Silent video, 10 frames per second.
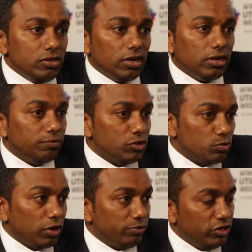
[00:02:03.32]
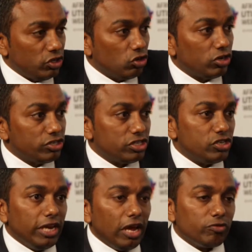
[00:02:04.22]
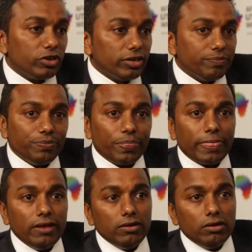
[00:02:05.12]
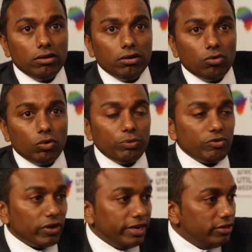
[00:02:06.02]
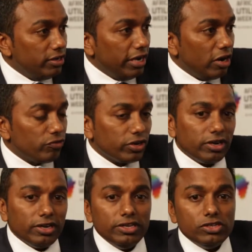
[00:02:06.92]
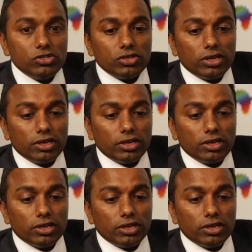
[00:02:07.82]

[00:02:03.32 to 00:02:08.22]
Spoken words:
the smart metering context in Africa. What we find in Africa is